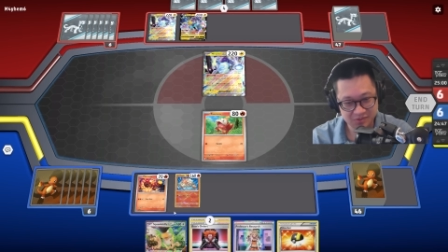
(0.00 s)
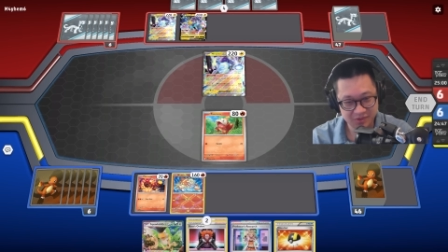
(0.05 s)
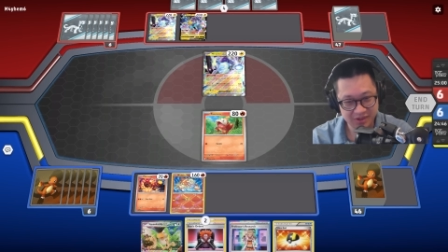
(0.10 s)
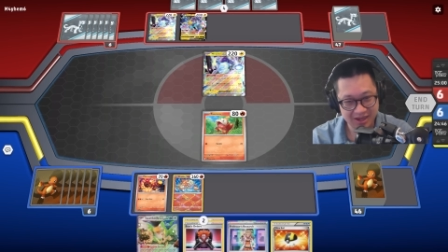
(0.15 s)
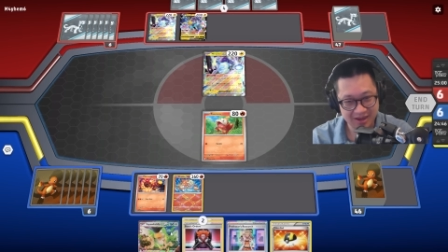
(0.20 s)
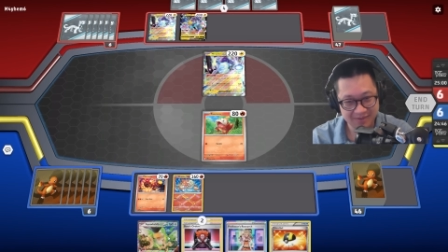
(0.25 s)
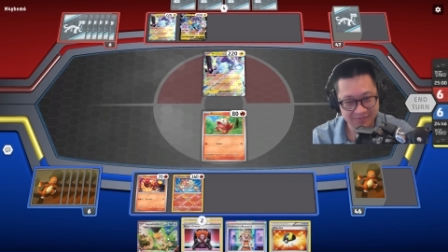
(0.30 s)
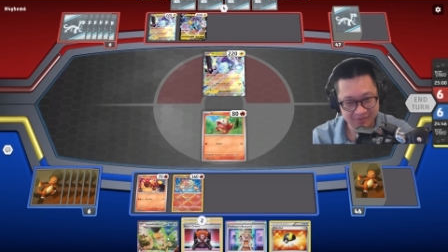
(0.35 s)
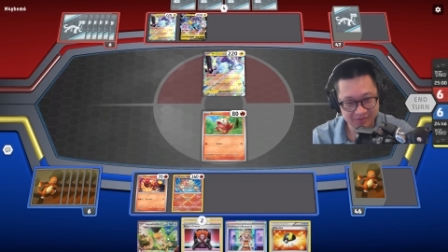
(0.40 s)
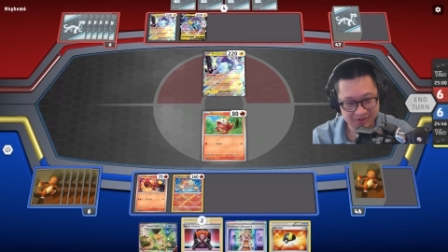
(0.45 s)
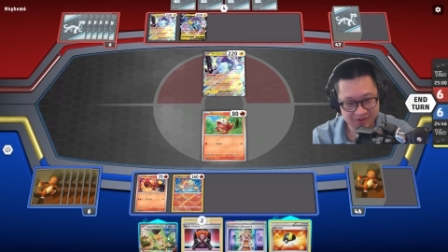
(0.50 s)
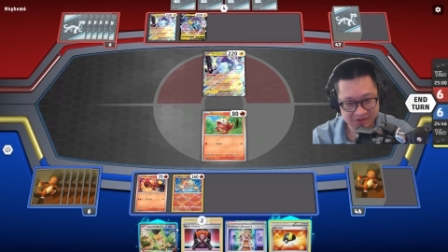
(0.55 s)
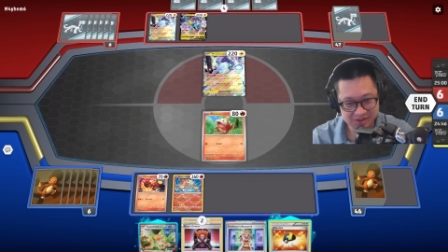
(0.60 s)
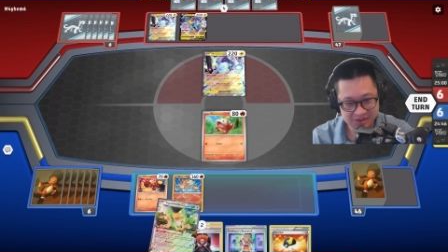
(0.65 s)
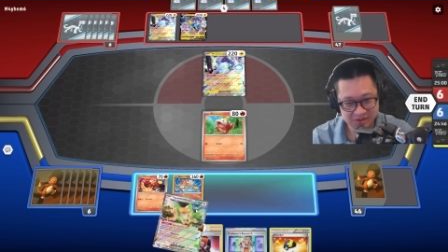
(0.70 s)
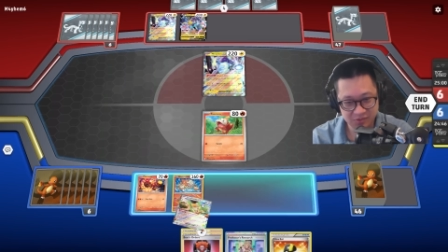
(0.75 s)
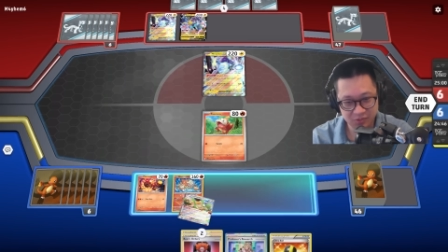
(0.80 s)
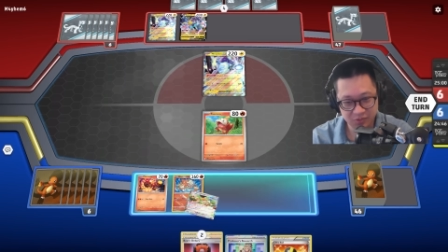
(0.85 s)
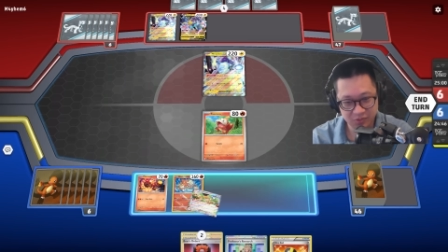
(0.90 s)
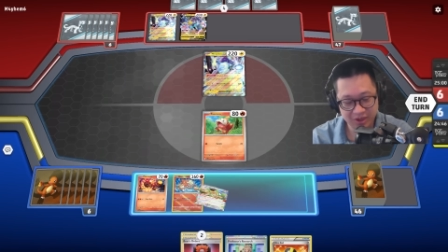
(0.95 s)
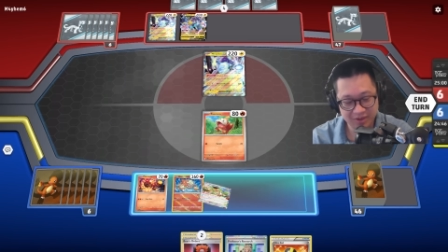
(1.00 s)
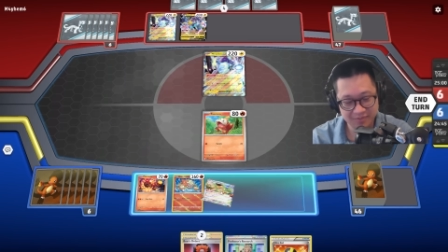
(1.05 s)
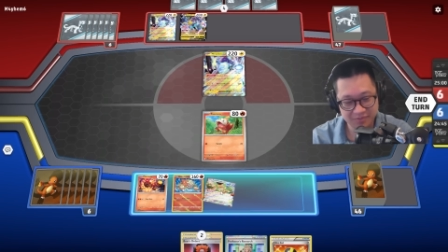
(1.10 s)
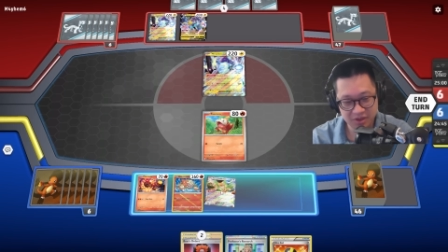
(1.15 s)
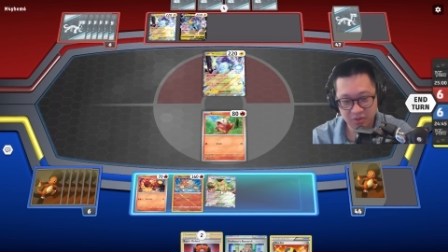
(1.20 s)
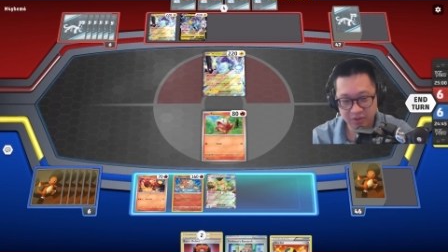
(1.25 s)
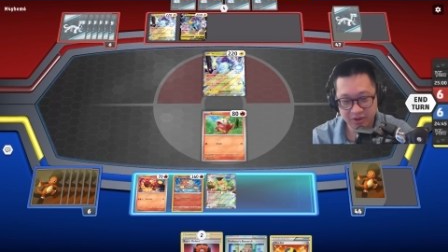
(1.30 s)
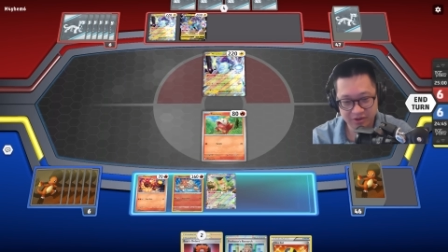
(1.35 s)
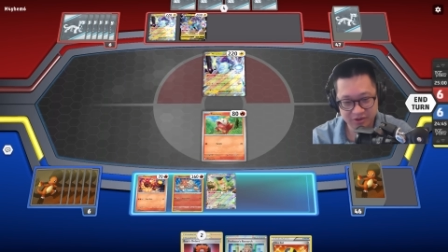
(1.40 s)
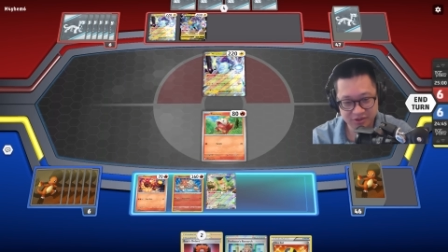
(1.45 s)
We have to do this. We have
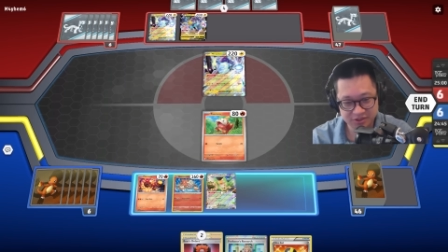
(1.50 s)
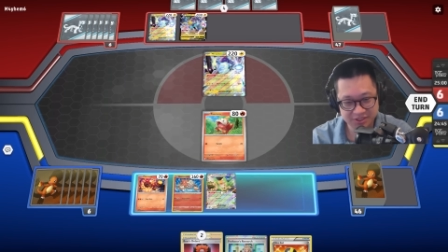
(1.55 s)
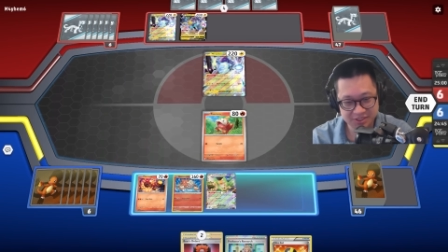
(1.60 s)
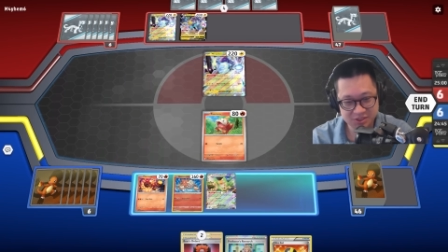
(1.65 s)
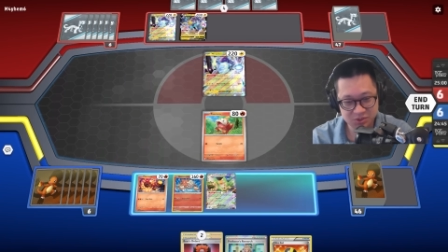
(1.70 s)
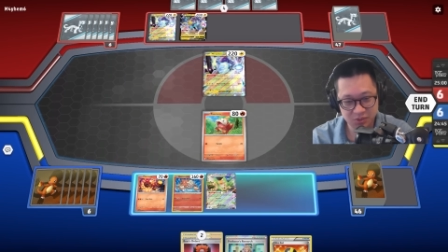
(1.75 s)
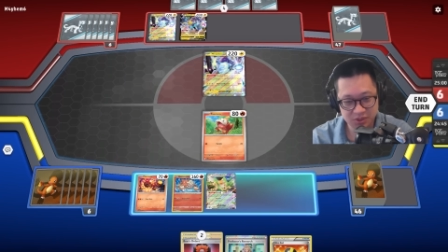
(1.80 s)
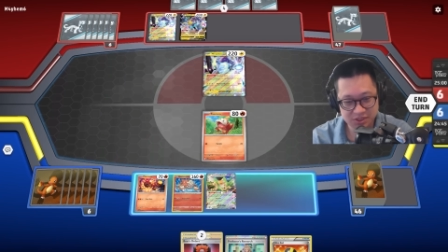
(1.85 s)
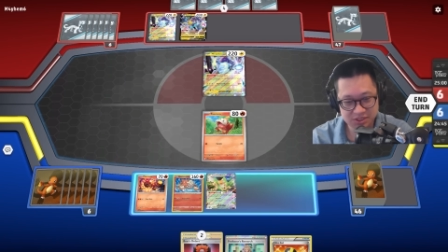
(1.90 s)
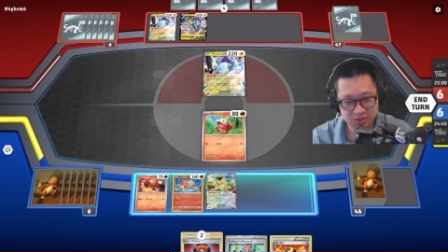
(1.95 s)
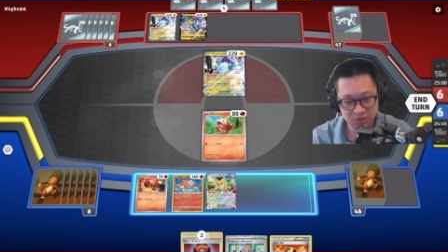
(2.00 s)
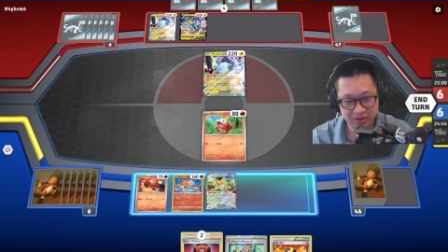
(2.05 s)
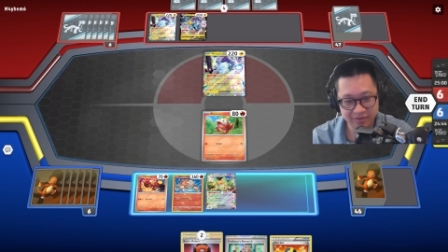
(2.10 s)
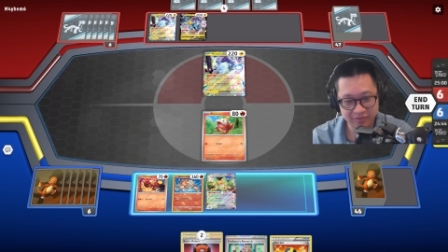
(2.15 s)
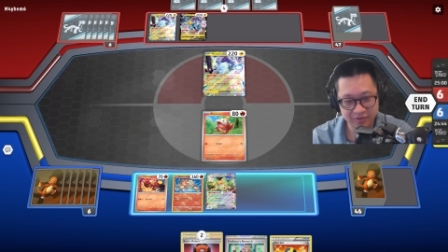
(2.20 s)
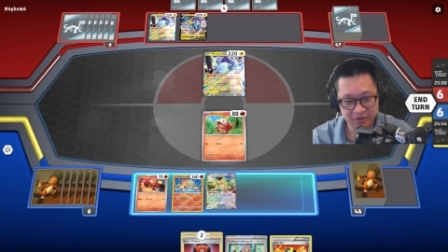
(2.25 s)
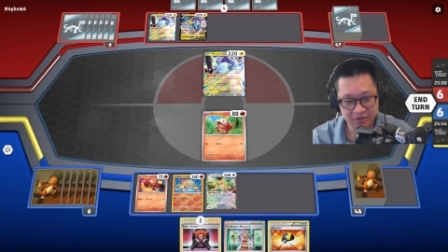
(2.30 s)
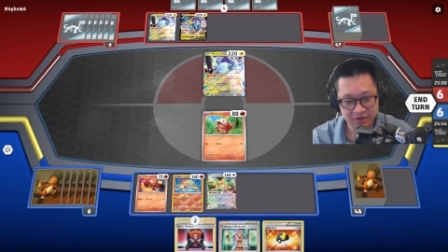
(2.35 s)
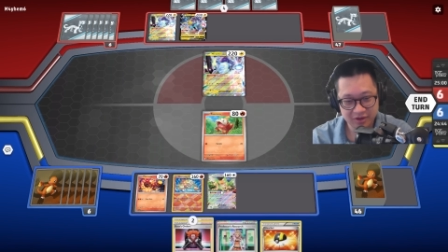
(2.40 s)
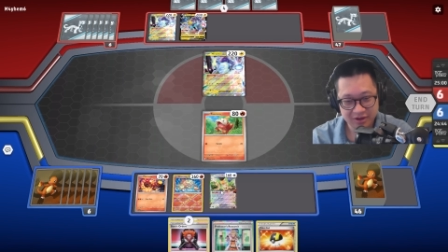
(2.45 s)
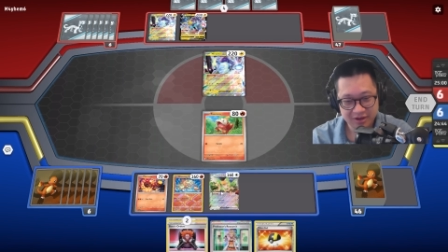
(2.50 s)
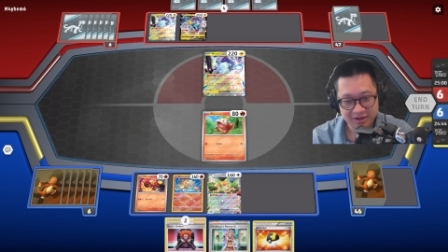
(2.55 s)
no energies whatsoever